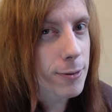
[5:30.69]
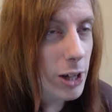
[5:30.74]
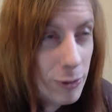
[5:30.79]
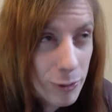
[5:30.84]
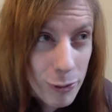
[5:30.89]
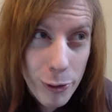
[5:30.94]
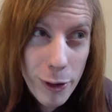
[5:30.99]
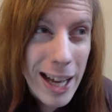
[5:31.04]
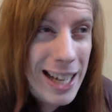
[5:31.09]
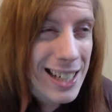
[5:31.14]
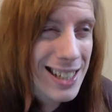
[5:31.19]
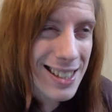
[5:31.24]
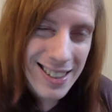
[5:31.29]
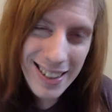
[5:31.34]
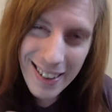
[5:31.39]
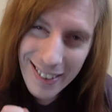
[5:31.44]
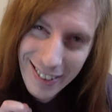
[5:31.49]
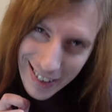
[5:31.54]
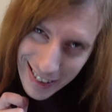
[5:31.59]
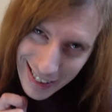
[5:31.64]
In fact,
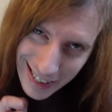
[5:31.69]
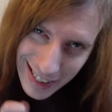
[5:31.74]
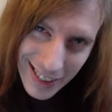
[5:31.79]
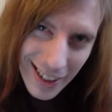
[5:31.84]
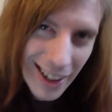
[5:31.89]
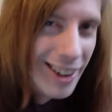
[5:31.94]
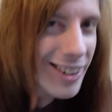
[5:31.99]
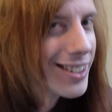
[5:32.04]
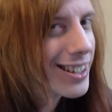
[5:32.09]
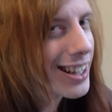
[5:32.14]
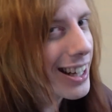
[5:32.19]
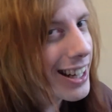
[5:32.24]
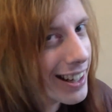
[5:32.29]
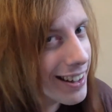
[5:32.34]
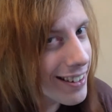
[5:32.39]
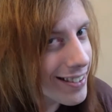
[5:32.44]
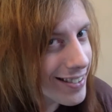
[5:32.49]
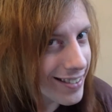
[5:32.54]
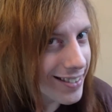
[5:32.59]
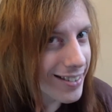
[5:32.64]
there's a long
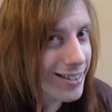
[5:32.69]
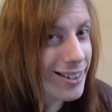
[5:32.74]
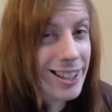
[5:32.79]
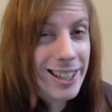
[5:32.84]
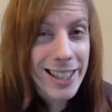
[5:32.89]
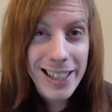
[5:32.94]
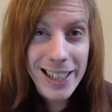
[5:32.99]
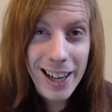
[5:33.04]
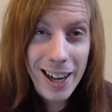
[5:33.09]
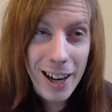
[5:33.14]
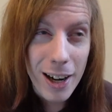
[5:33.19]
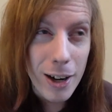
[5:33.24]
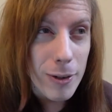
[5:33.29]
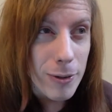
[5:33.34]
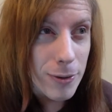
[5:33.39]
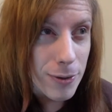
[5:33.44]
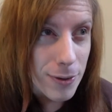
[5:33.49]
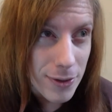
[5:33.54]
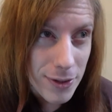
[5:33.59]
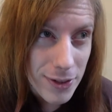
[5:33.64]
history
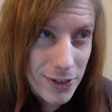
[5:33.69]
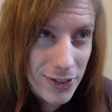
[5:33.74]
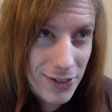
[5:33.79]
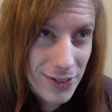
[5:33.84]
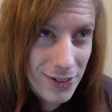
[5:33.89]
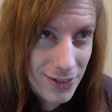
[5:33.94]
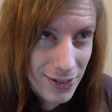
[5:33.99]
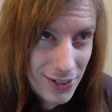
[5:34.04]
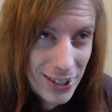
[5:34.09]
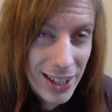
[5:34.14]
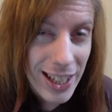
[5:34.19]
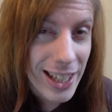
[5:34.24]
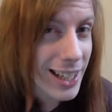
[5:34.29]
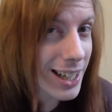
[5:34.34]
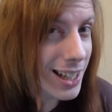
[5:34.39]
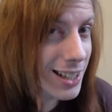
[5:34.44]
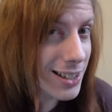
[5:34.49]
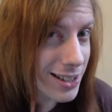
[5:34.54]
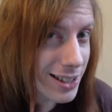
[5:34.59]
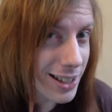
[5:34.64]
of
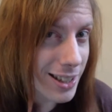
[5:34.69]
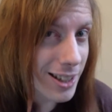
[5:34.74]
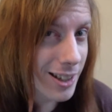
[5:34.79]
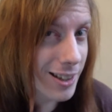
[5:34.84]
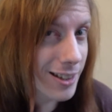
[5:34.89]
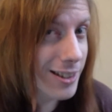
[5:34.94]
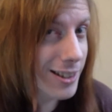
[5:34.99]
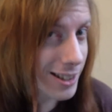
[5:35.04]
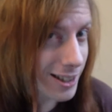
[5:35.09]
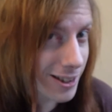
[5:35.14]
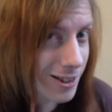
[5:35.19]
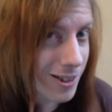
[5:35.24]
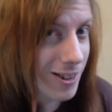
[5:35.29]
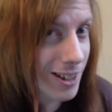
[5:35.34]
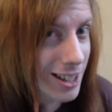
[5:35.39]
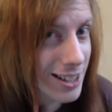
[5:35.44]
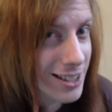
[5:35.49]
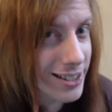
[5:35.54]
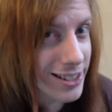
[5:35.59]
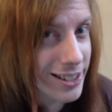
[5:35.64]
teenage girl
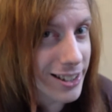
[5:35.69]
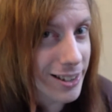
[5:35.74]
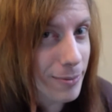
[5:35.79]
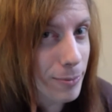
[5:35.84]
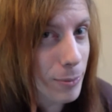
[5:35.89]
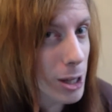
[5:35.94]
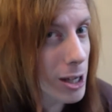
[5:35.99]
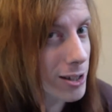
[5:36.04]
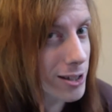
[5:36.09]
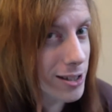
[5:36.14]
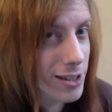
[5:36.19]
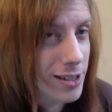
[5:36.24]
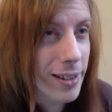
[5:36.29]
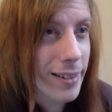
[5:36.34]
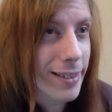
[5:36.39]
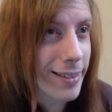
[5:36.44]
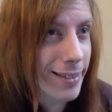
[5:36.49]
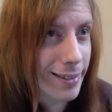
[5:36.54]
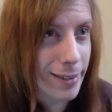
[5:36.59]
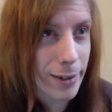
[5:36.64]
Christian
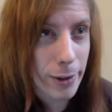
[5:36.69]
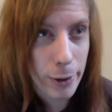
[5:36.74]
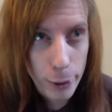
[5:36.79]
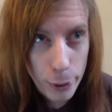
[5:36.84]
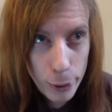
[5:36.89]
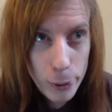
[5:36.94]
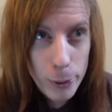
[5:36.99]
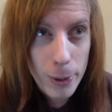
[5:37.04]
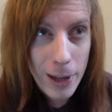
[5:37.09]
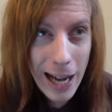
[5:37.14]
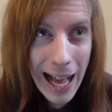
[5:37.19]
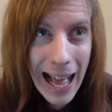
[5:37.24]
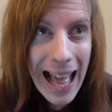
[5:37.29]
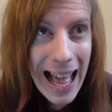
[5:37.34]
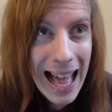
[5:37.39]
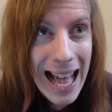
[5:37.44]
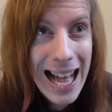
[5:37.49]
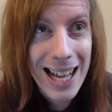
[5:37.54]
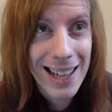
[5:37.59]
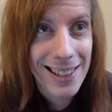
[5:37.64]
Martyrs who
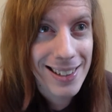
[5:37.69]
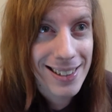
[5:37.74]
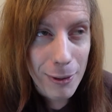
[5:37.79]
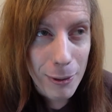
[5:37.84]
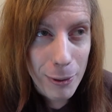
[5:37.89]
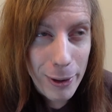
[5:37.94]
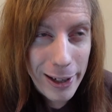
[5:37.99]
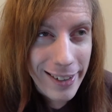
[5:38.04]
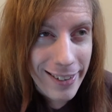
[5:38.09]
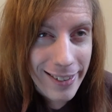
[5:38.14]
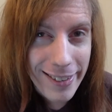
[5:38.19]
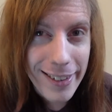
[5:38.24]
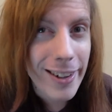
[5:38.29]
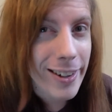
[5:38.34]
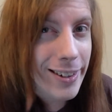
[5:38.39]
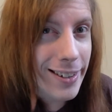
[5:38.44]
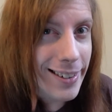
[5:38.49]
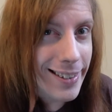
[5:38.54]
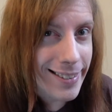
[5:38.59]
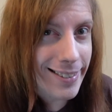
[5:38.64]
had what is
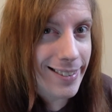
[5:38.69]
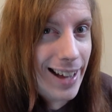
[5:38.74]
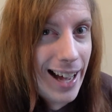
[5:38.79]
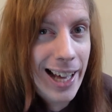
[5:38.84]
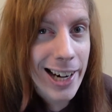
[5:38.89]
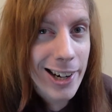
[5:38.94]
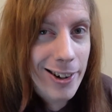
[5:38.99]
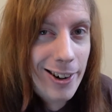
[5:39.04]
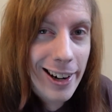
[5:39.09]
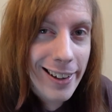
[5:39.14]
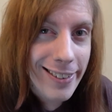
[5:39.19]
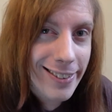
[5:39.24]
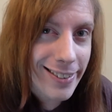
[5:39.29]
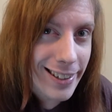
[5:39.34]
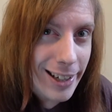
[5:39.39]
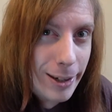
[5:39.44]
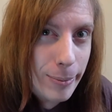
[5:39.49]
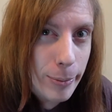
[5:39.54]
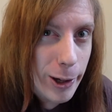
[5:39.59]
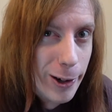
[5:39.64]
known as
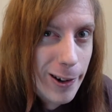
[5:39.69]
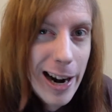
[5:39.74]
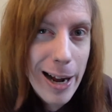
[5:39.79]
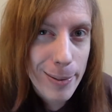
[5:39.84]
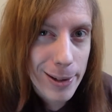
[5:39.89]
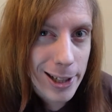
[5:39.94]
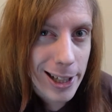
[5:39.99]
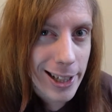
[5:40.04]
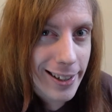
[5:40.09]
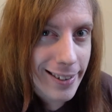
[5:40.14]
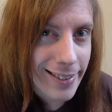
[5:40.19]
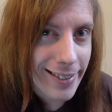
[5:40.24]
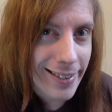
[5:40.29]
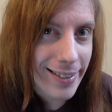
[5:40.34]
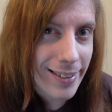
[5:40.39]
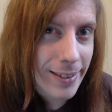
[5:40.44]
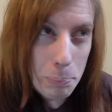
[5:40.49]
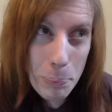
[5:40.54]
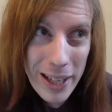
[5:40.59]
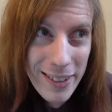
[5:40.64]
anorexia
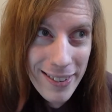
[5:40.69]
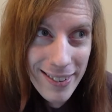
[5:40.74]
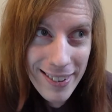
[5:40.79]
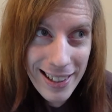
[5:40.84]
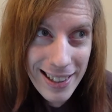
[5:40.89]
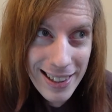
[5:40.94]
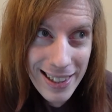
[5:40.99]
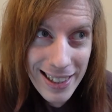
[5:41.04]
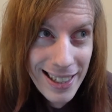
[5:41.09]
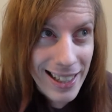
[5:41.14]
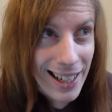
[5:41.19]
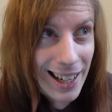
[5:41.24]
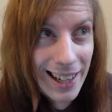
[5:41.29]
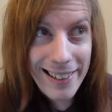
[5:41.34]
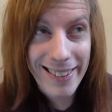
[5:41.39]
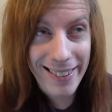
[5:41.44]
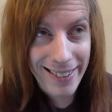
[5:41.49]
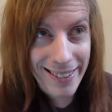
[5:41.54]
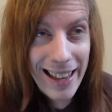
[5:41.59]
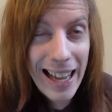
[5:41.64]
mirabilis, basically a
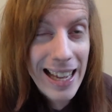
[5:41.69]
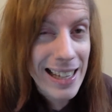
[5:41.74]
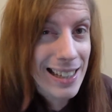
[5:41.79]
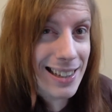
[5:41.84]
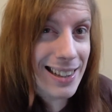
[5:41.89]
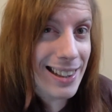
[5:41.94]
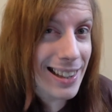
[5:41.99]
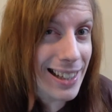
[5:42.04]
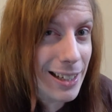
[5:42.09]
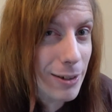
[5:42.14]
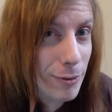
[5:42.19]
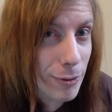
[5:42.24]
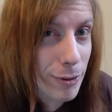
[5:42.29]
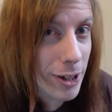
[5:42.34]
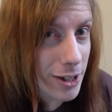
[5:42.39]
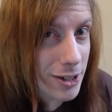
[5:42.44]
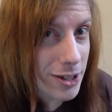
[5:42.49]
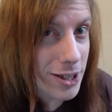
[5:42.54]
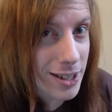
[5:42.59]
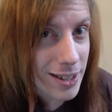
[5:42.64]
saintly
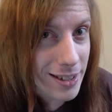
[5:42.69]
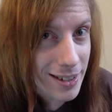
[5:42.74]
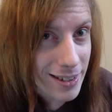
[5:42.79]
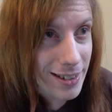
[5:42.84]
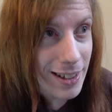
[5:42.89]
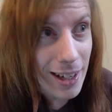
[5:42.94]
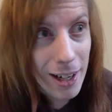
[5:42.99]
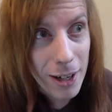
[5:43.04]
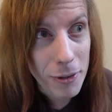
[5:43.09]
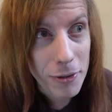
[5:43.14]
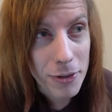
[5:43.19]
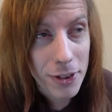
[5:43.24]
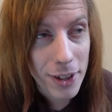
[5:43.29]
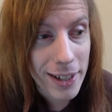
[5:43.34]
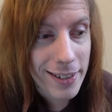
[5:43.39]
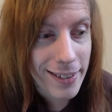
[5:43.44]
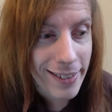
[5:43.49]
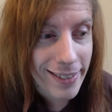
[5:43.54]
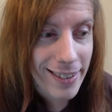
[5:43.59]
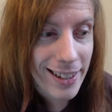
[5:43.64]
version of
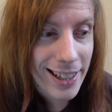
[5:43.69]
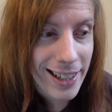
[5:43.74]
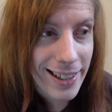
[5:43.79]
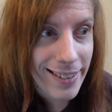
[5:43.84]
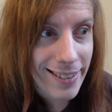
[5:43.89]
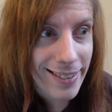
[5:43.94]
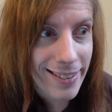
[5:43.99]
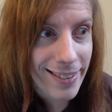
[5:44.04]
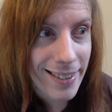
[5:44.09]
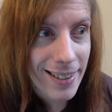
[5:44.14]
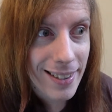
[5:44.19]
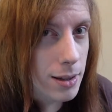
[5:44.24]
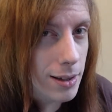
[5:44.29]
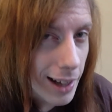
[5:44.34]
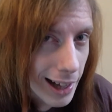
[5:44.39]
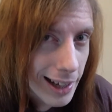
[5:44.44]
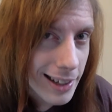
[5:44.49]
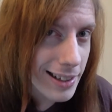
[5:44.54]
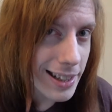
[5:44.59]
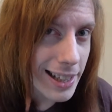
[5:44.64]
the disease.
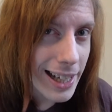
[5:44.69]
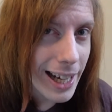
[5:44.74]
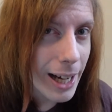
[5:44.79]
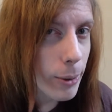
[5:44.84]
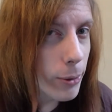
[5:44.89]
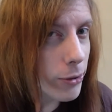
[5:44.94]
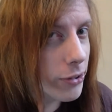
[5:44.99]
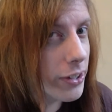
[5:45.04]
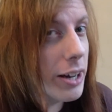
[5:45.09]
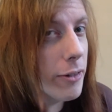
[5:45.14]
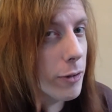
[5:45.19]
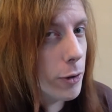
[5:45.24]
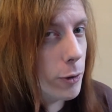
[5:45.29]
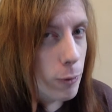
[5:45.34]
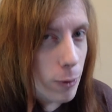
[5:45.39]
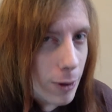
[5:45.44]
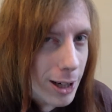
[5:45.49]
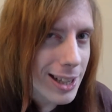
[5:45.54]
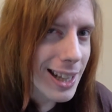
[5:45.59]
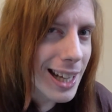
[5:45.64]
Luckily, I was never
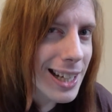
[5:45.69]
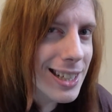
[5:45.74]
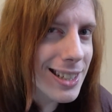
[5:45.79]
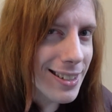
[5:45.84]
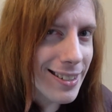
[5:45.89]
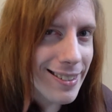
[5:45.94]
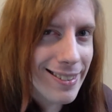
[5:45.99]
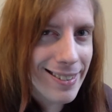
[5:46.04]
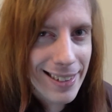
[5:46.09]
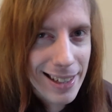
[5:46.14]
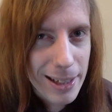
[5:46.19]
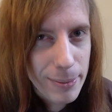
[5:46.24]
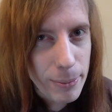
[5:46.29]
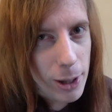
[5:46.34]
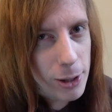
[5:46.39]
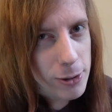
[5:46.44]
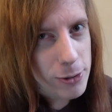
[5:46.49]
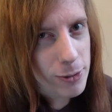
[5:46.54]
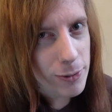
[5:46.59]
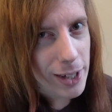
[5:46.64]
religiously
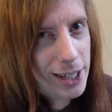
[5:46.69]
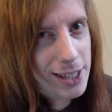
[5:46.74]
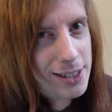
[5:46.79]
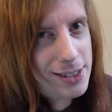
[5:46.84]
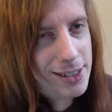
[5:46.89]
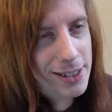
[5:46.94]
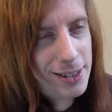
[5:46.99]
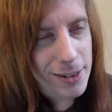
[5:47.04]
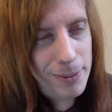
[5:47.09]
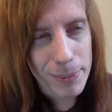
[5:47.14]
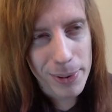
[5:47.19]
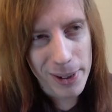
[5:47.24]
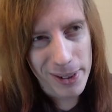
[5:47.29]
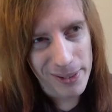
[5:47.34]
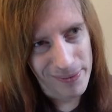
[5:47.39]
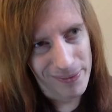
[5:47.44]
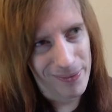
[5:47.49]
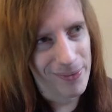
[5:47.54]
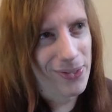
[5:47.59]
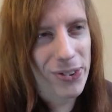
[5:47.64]
motivated, but
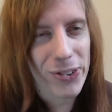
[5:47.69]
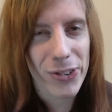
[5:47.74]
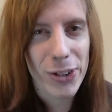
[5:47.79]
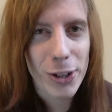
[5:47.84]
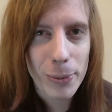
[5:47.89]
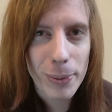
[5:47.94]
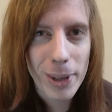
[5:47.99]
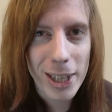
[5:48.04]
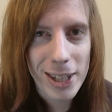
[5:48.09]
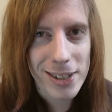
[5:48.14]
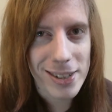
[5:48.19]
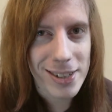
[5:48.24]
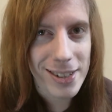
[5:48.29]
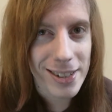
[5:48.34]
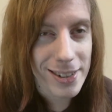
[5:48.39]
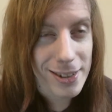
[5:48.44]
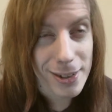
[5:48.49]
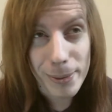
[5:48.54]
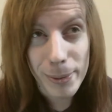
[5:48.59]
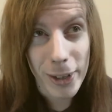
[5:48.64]
still managed
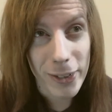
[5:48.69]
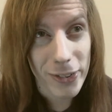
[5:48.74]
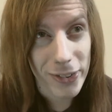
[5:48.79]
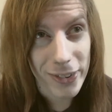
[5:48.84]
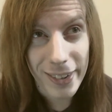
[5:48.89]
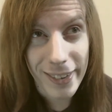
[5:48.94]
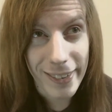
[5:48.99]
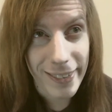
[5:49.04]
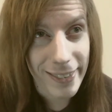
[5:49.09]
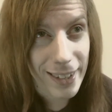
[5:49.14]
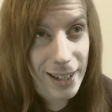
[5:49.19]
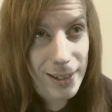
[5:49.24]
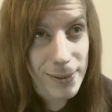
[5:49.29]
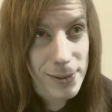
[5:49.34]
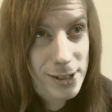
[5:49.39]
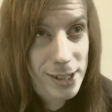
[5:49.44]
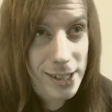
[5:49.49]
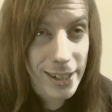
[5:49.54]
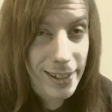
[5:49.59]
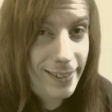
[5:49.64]
to do most of the same
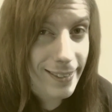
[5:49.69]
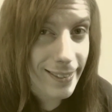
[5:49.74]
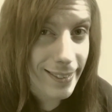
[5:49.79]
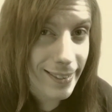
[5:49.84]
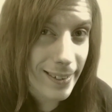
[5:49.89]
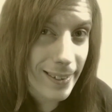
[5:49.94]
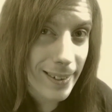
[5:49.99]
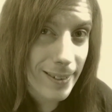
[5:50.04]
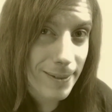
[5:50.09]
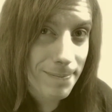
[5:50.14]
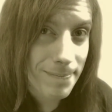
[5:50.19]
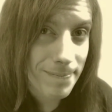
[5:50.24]
shit, so.